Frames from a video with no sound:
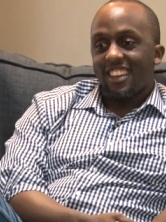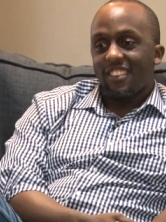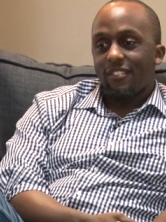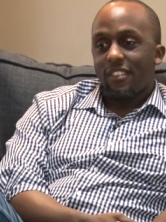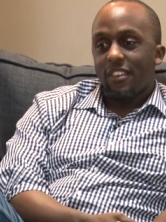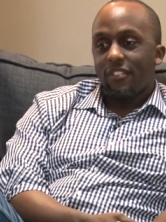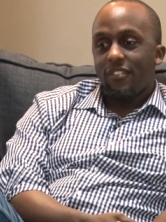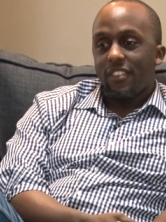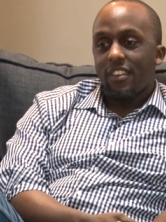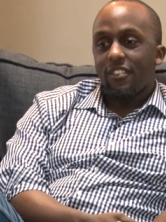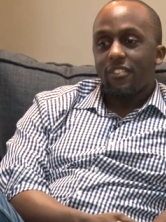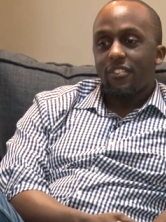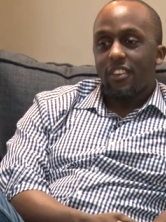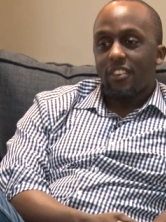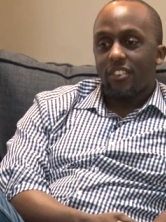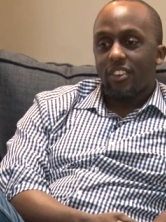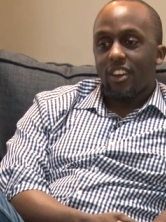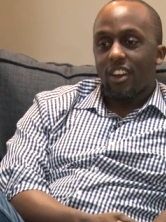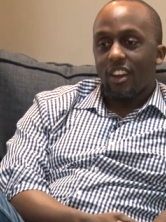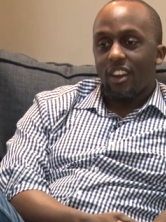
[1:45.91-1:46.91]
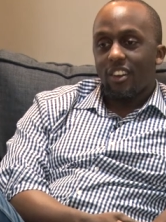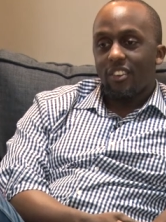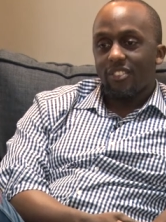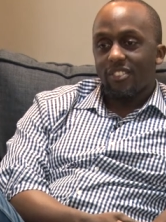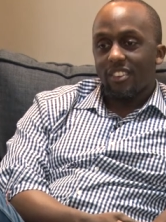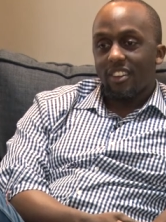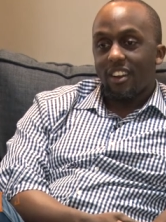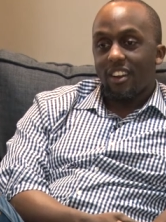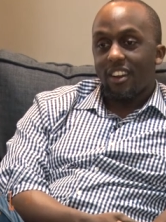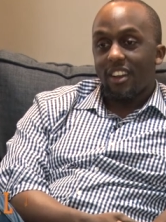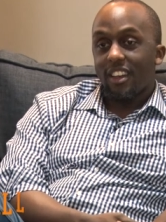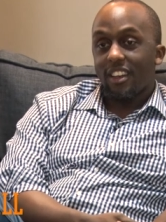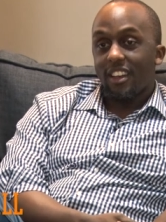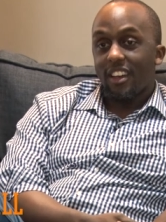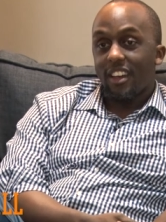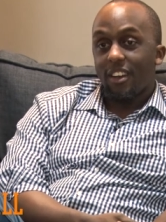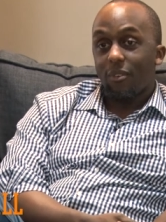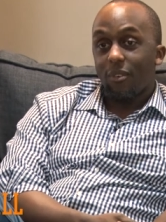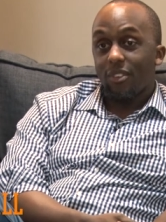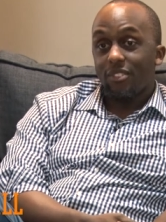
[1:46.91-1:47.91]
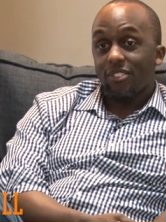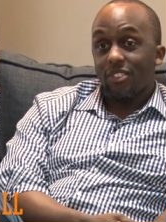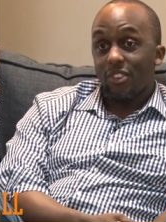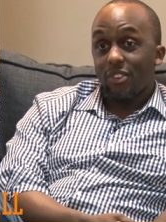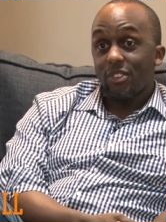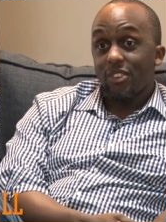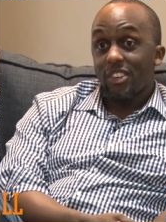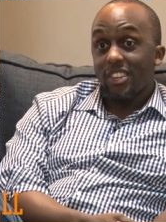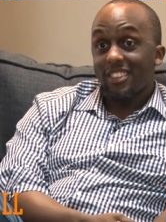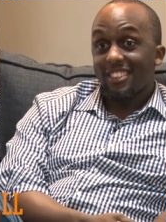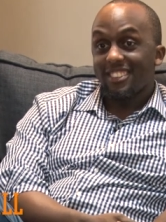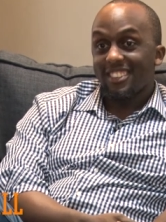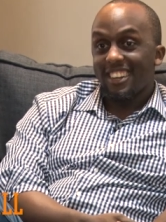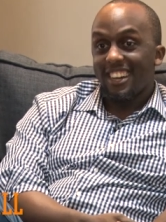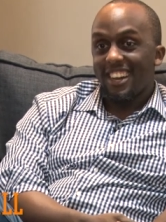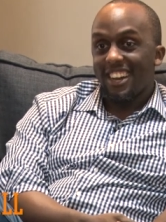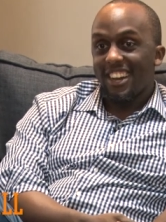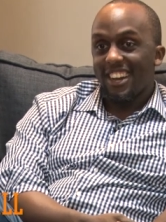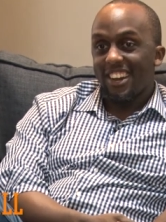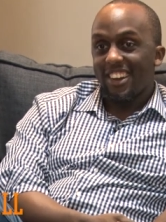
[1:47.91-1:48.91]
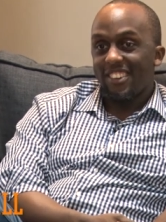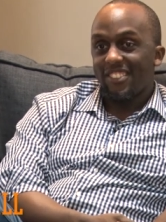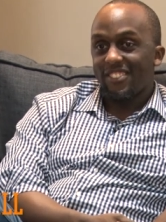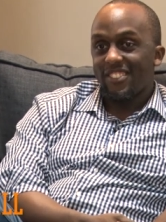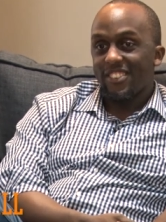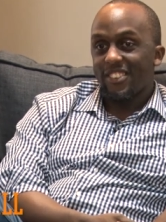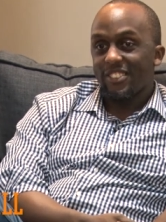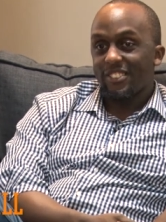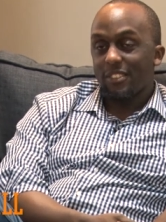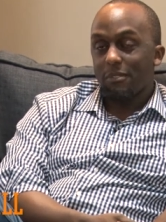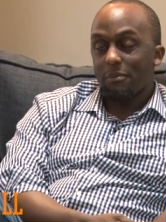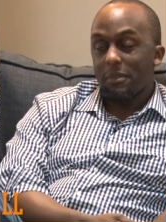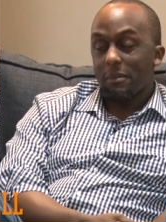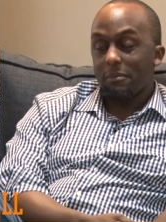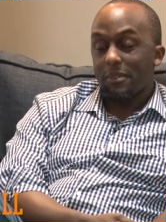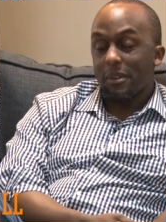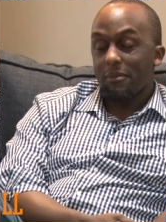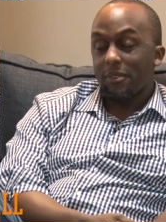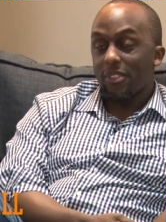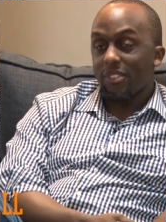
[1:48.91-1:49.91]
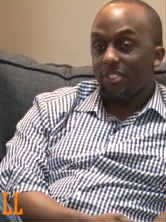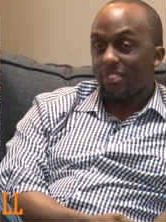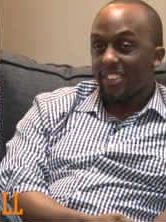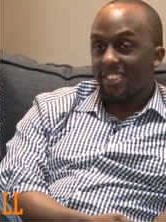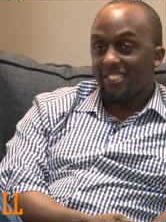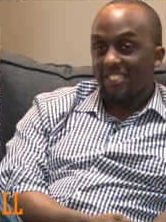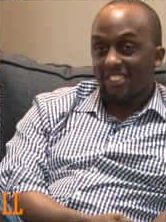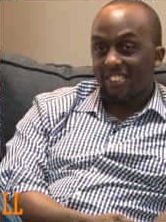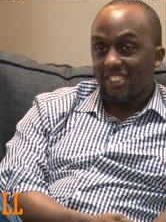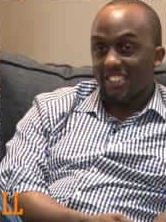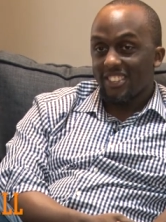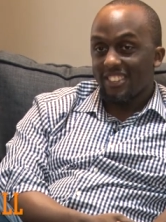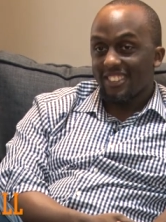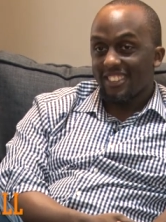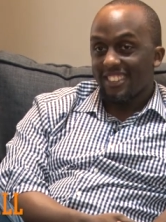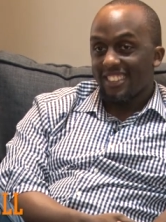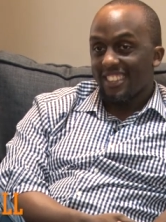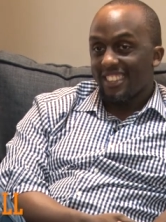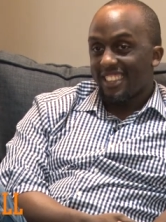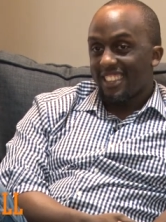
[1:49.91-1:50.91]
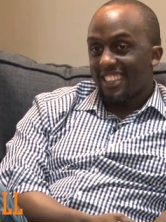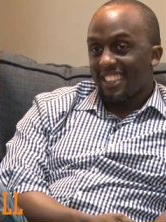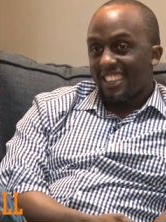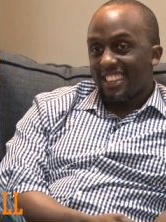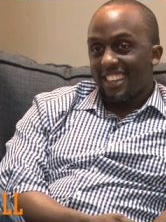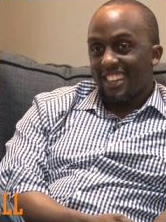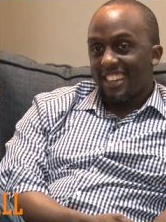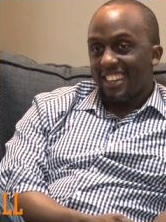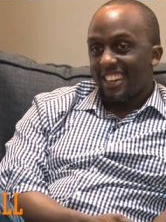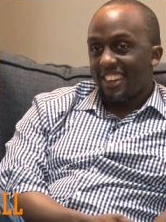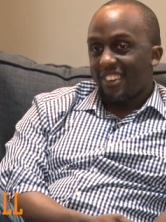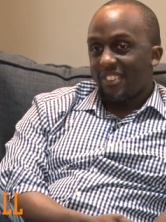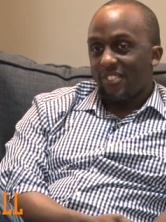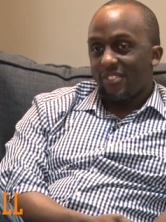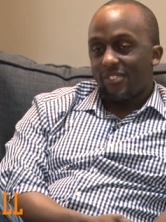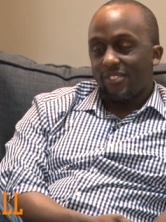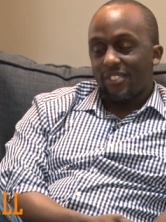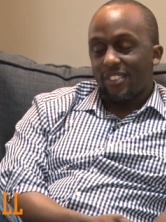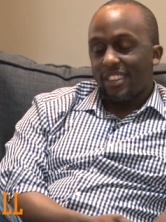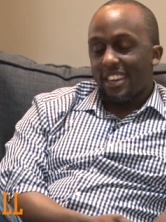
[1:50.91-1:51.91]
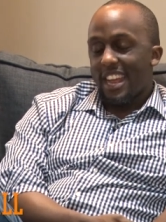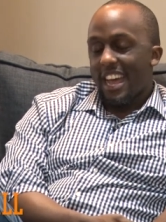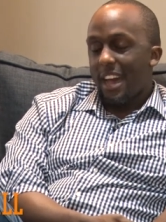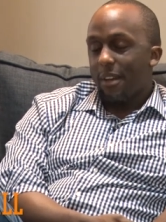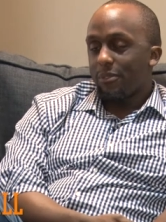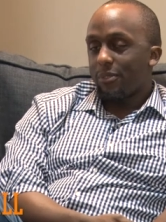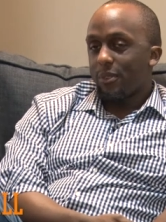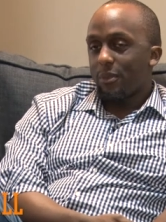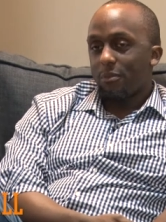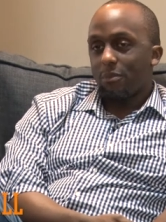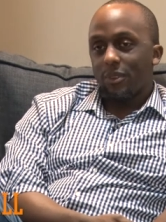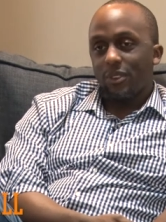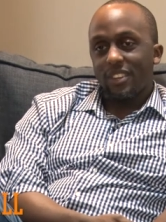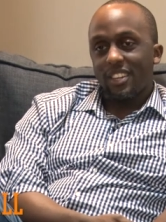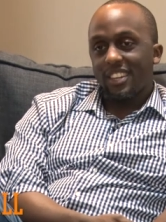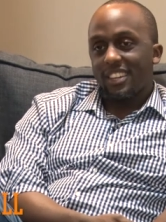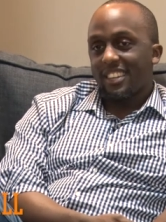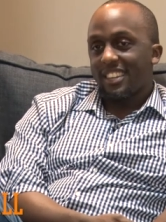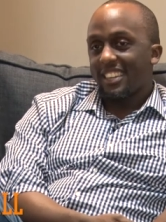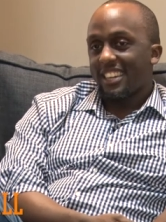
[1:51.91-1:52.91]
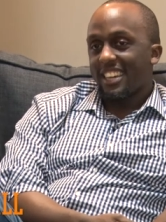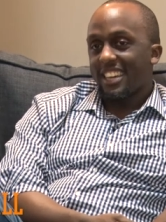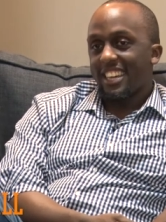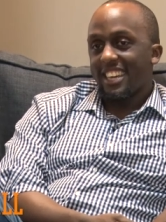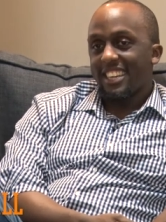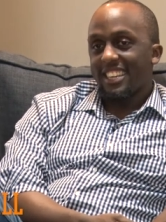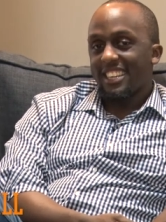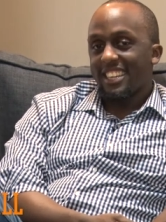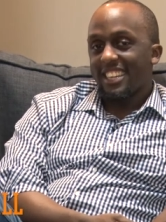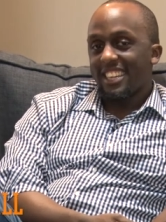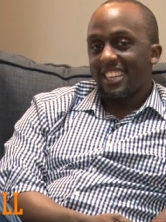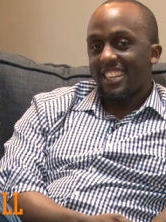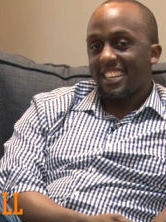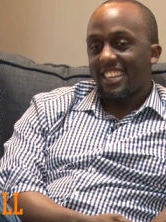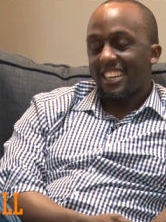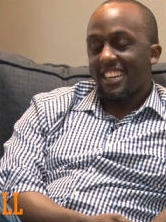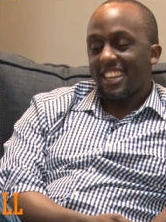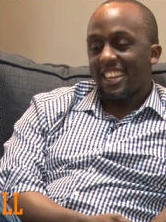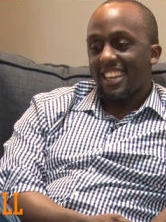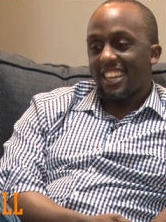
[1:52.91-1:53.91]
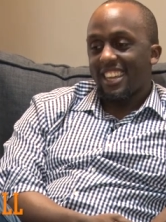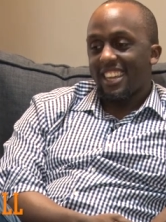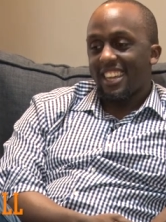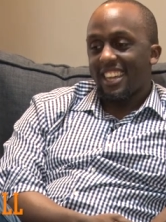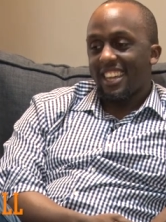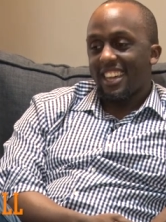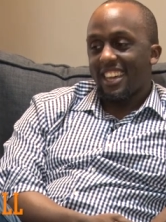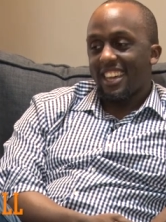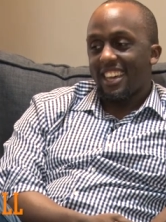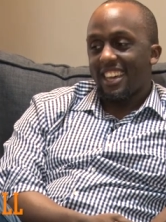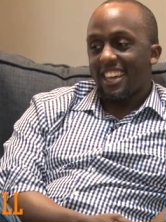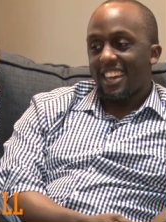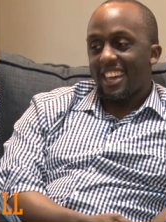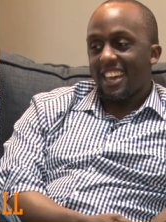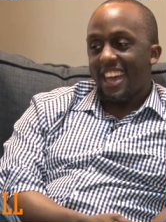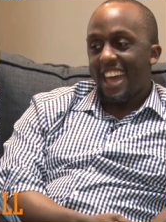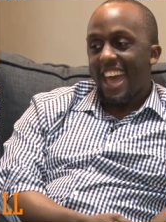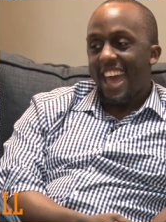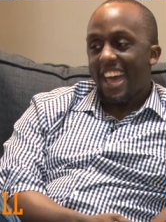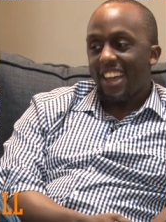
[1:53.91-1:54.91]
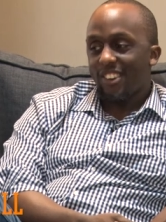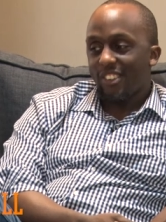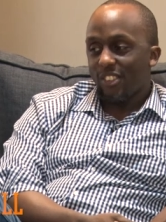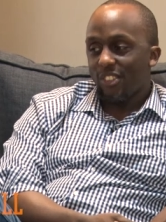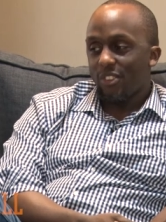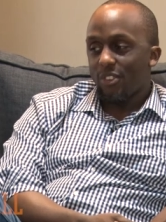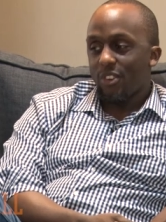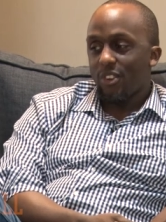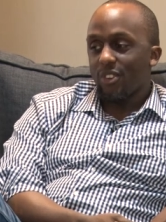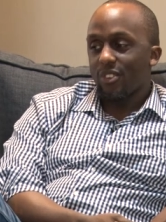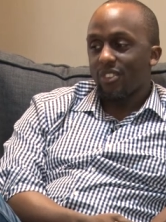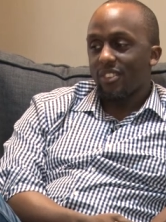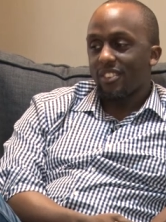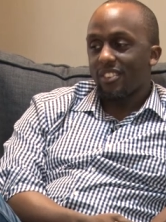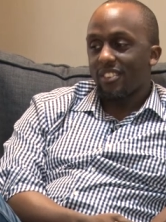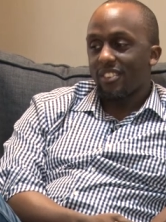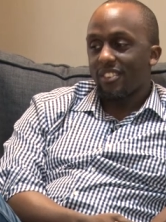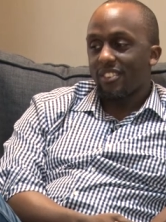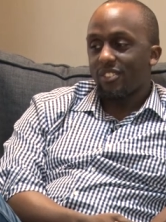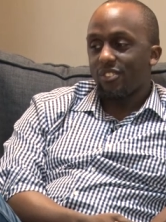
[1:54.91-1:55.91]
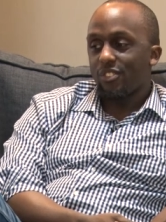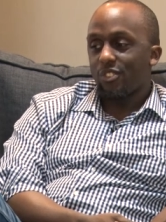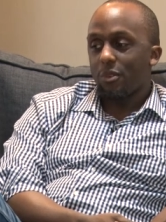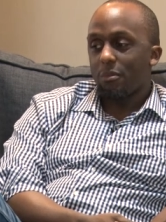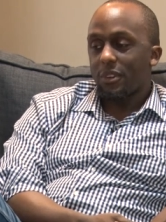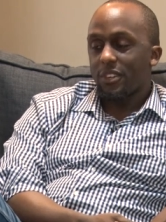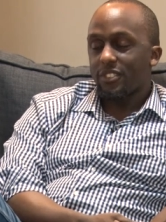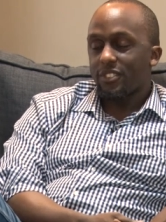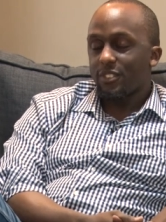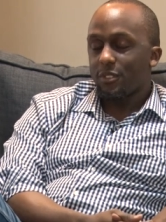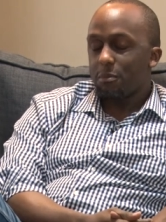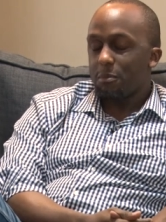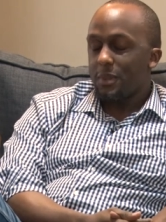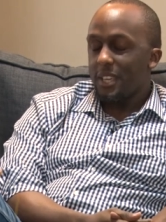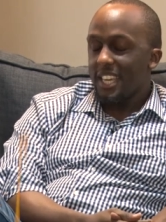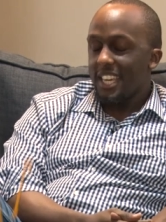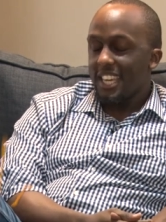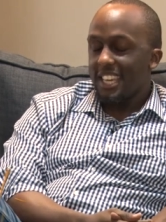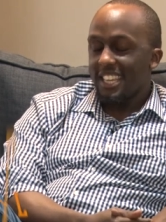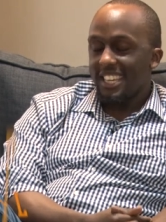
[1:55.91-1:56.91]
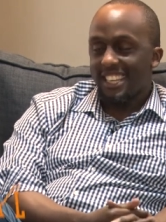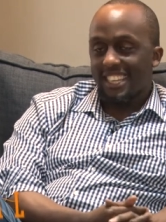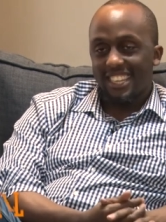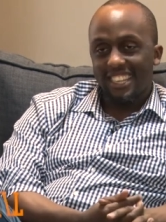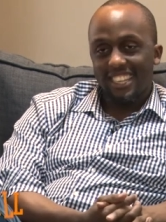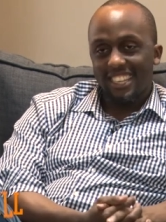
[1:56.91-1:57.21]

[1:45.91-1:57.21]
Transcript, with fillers: My favorite, favorite car was a car I, I once owned. Uh, it was a BMW 3 Series, um, an absolute beauty. It, it handled the road with so much speed,